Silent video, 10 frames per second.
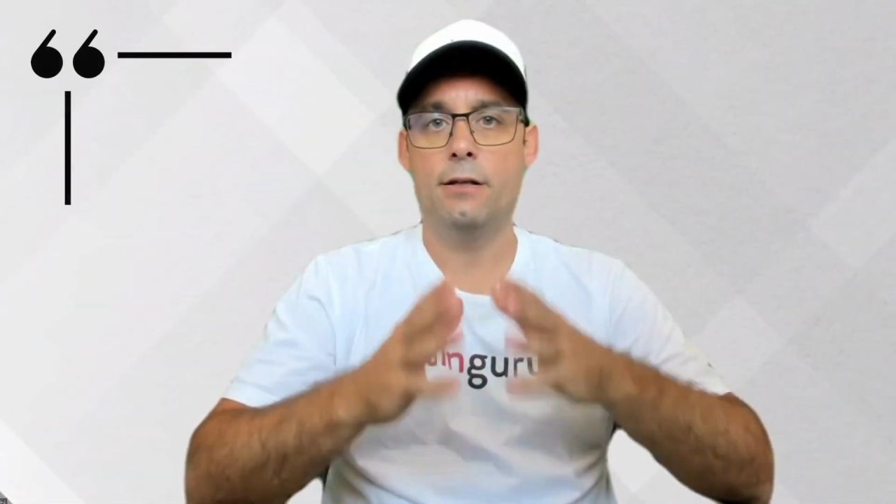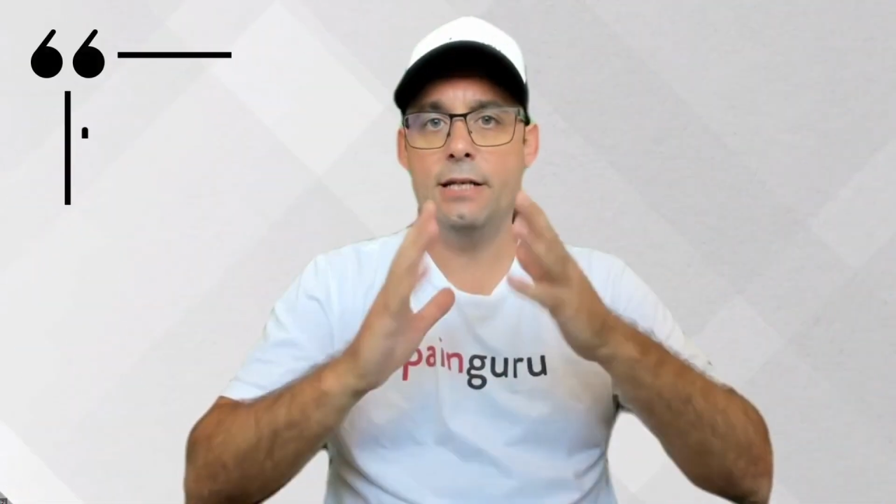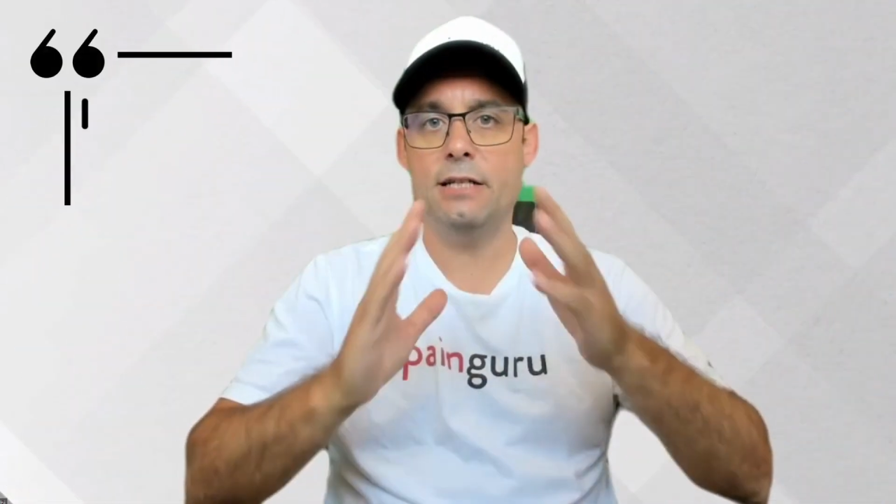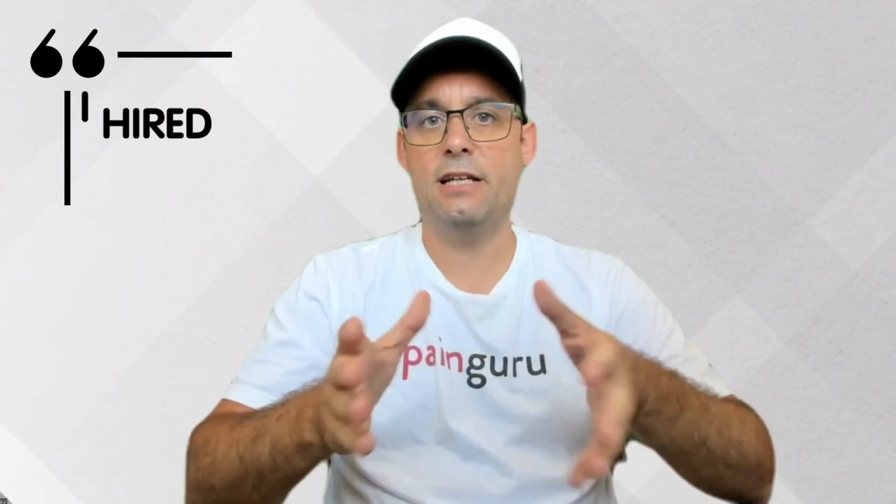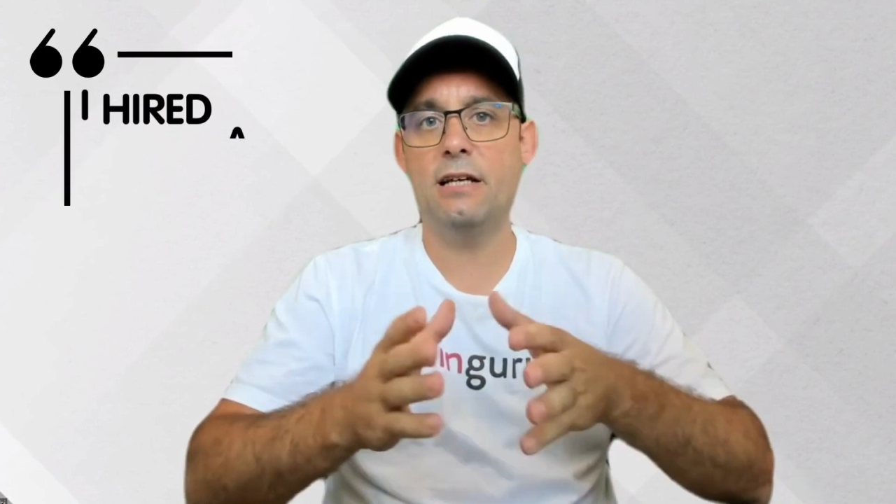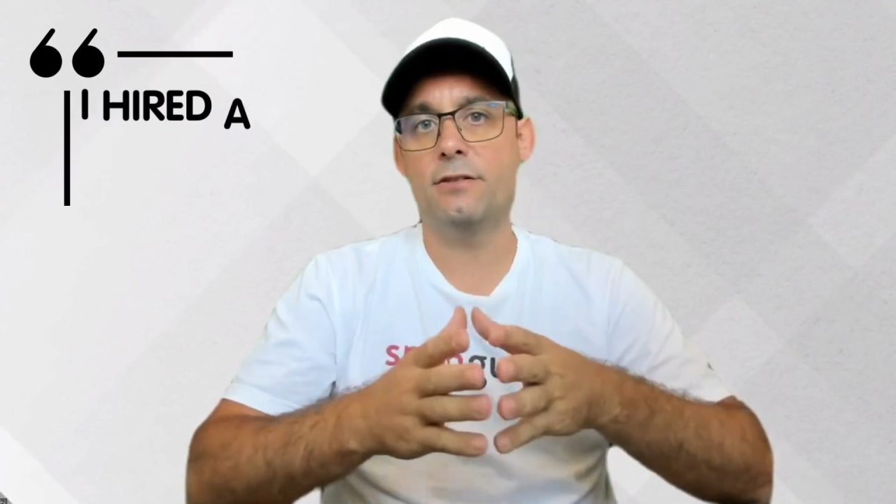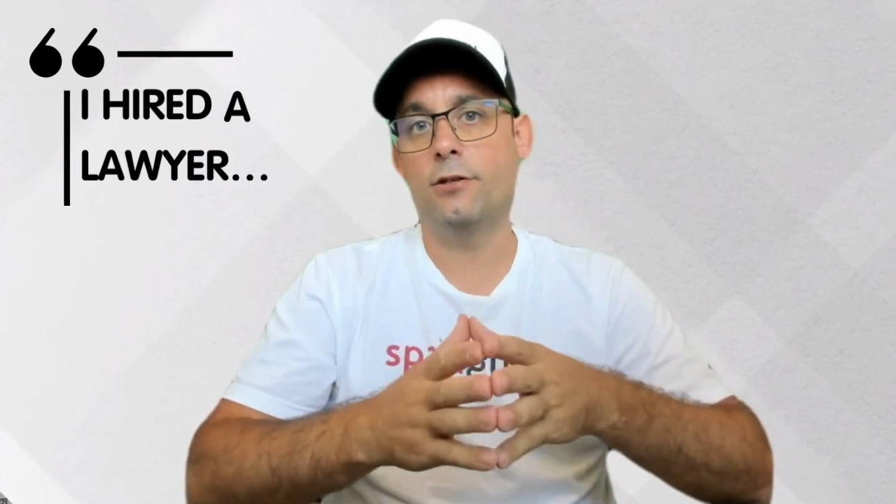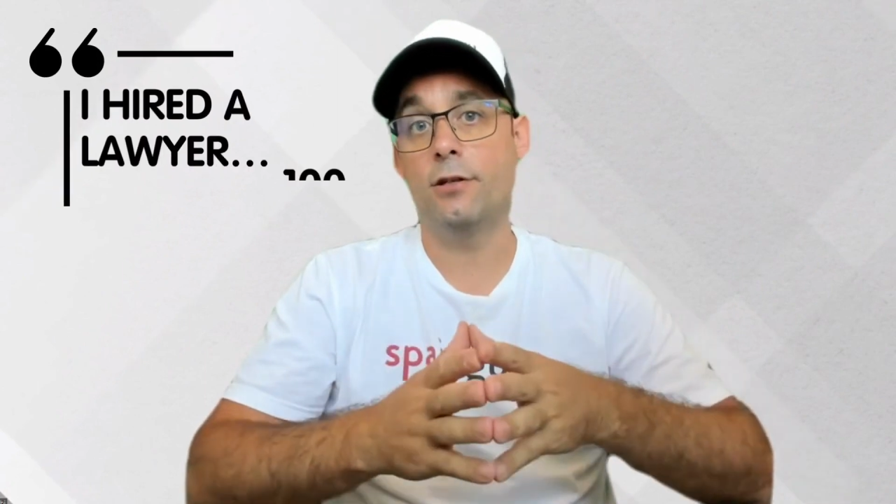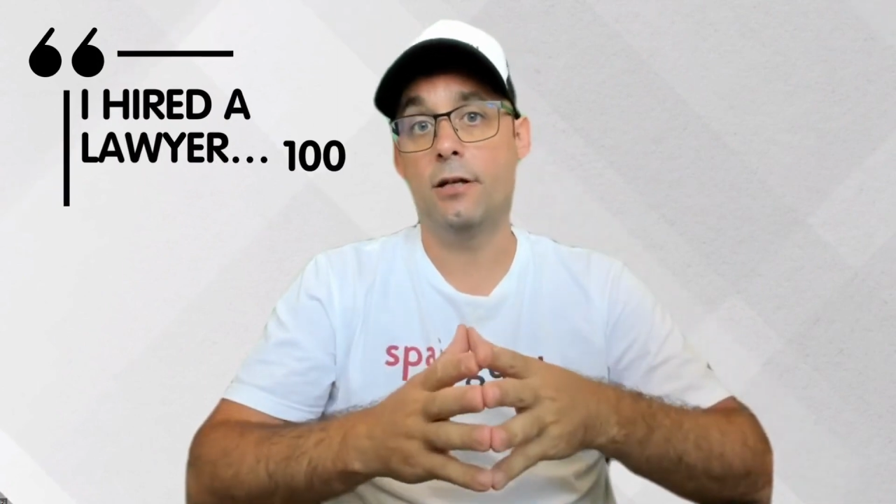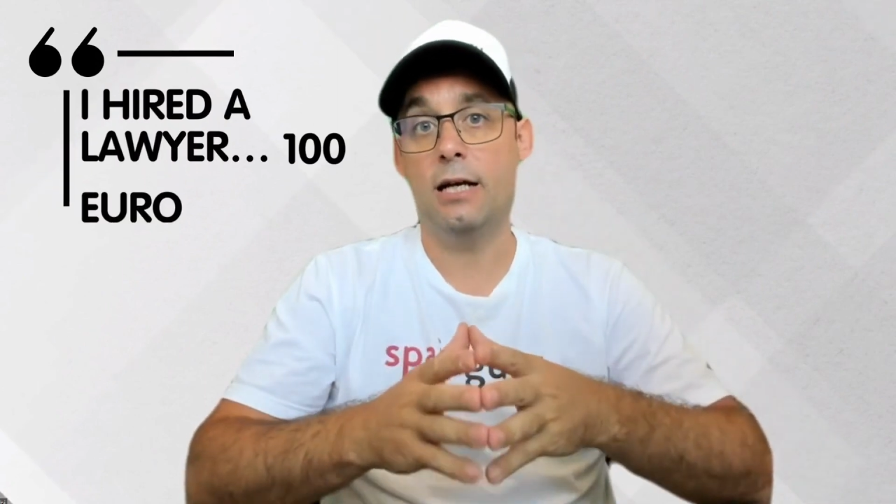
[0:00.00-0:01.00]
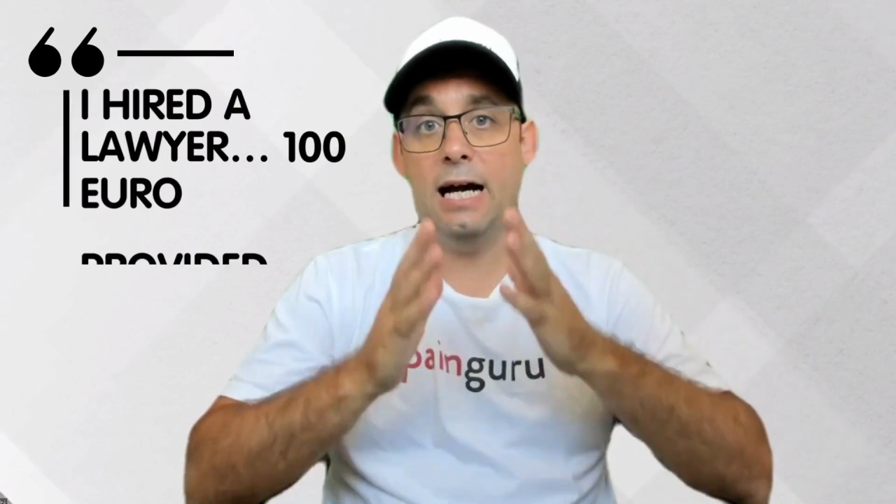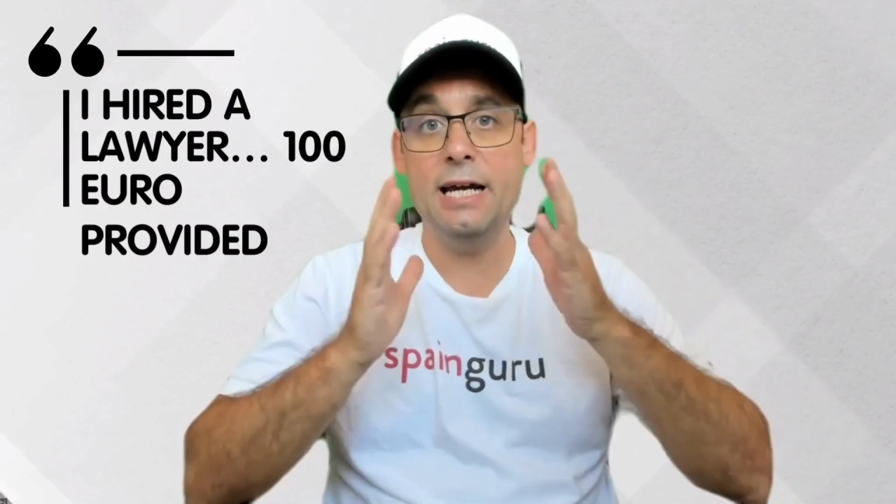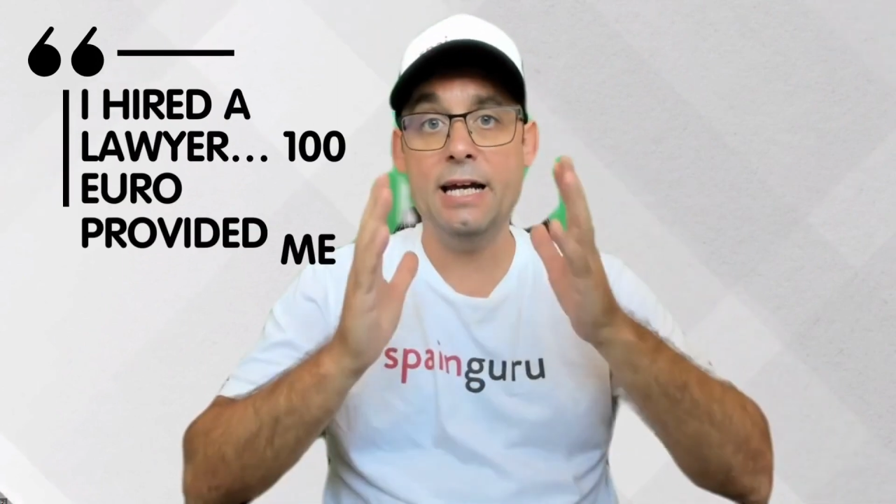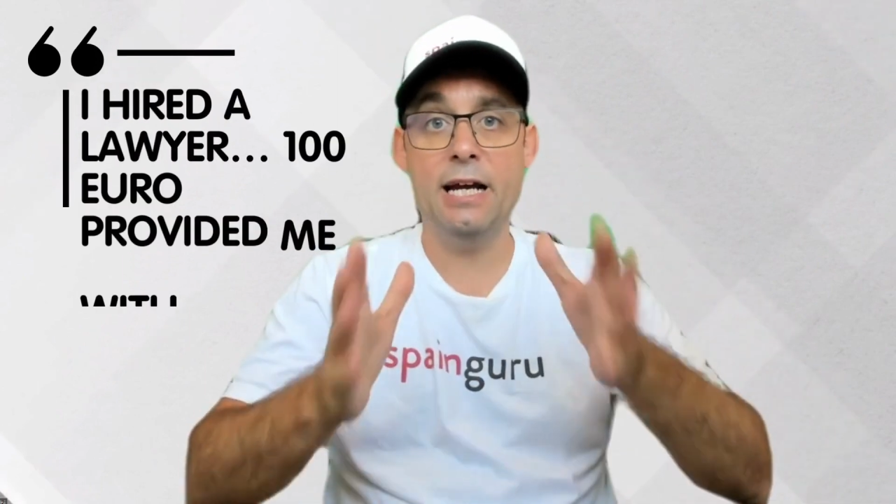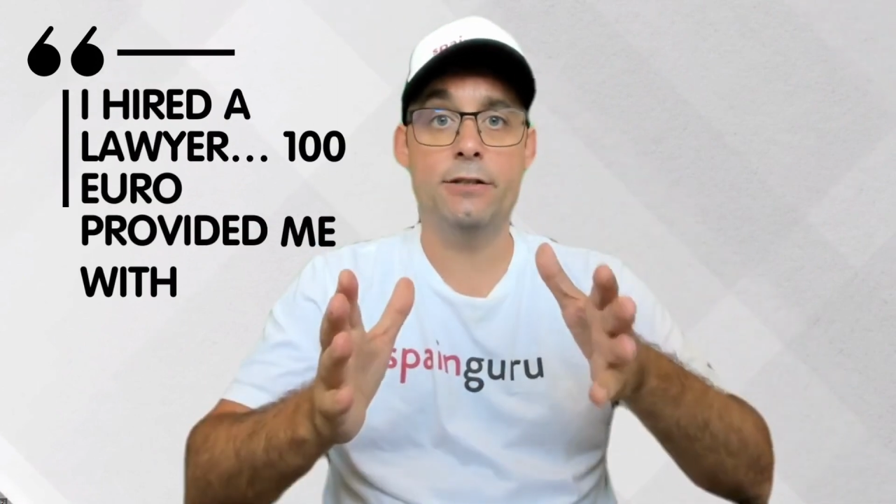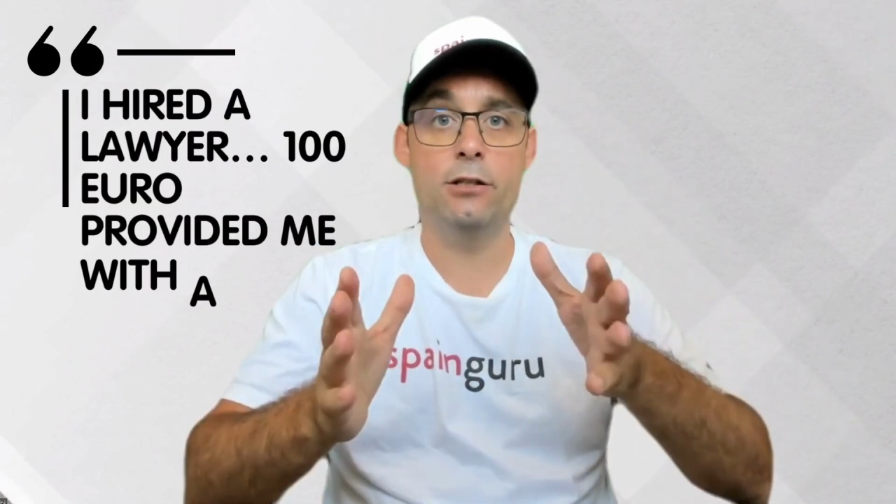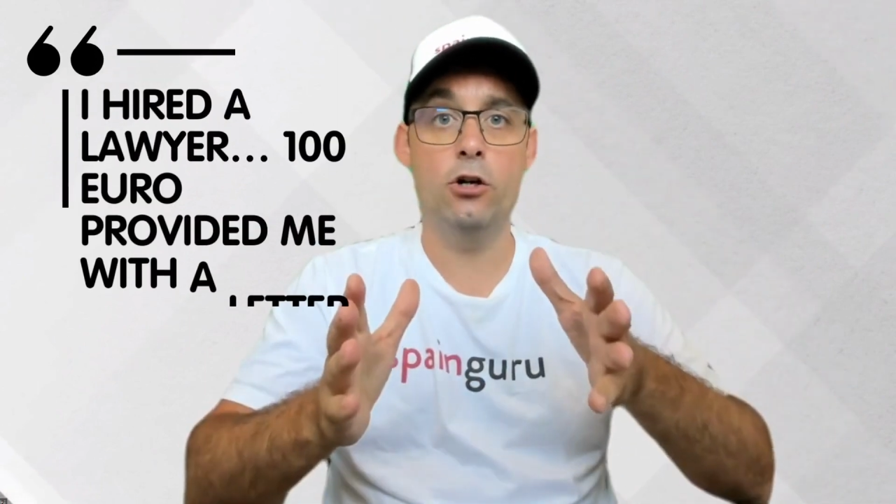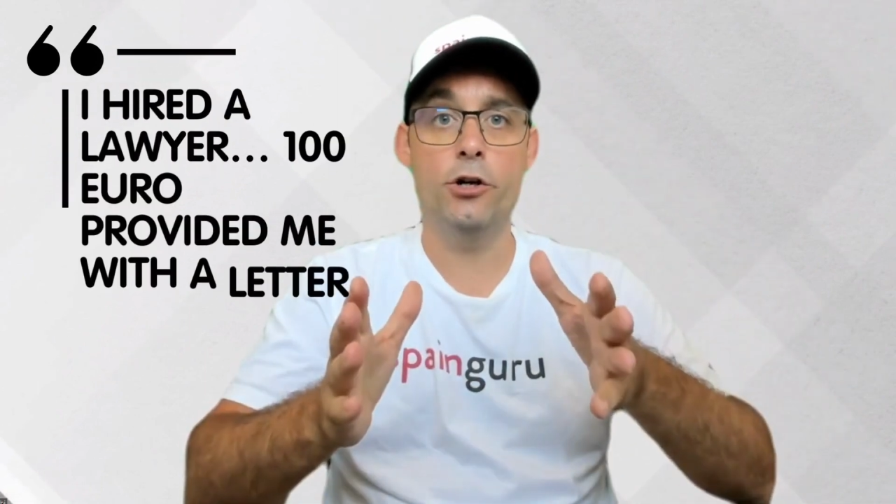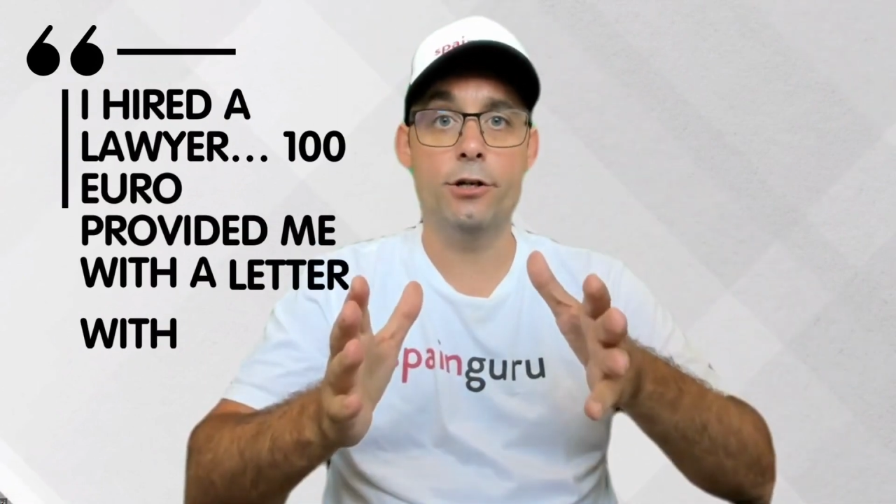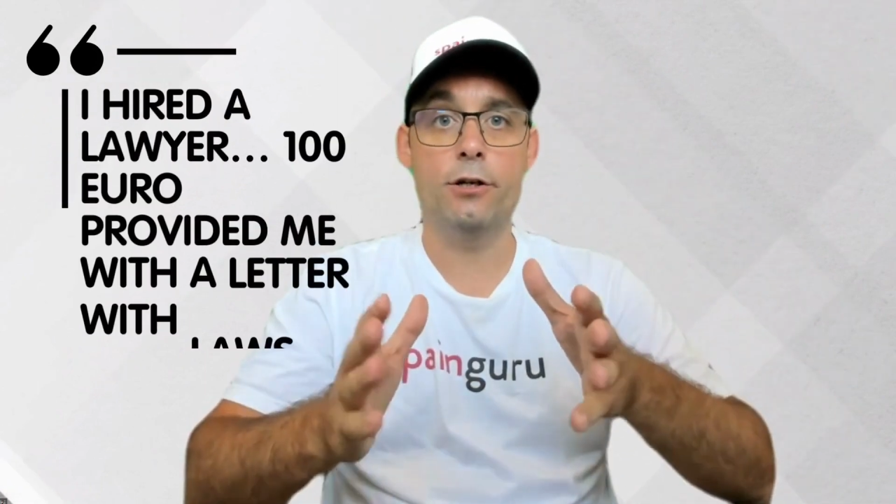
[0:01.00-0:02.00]
Next answer, I hired a
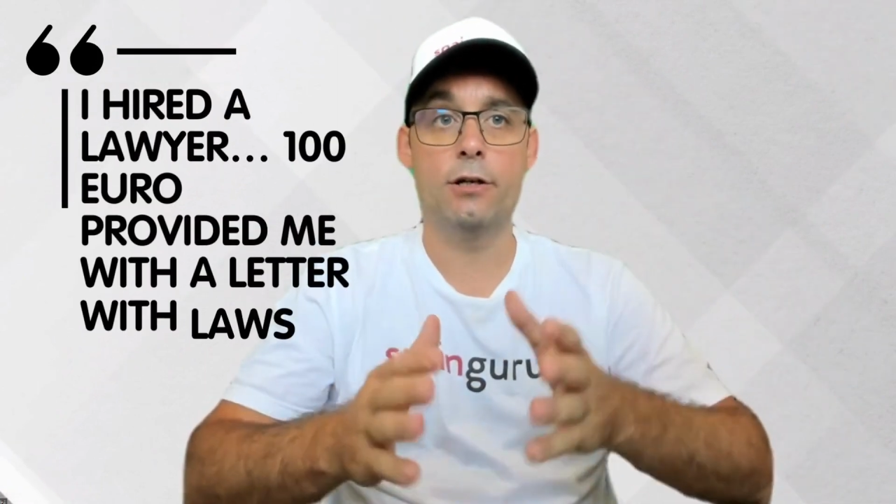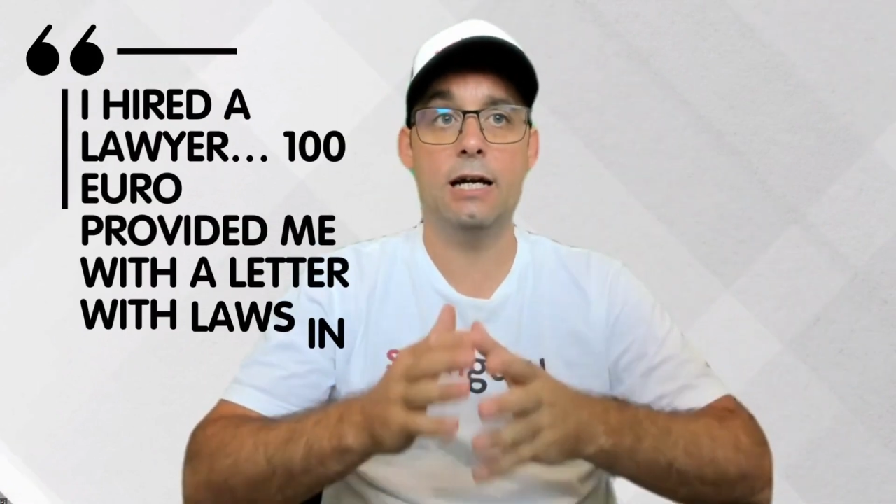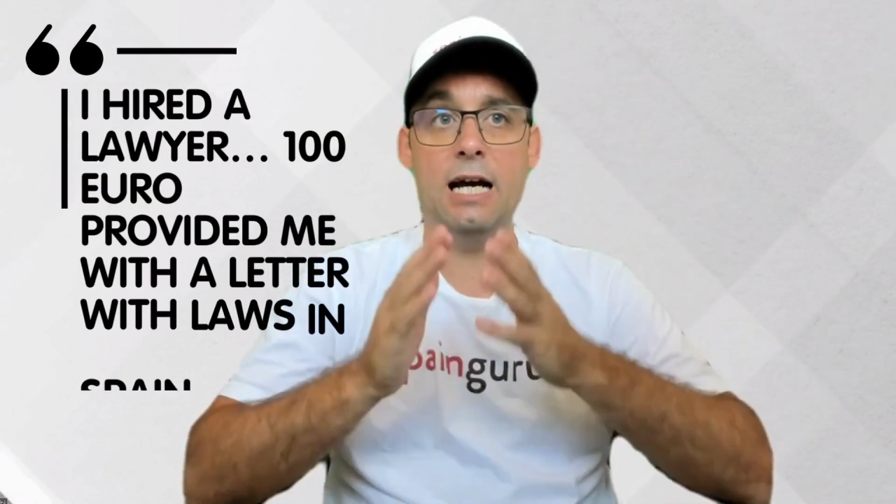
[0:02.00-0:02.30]
lawyer.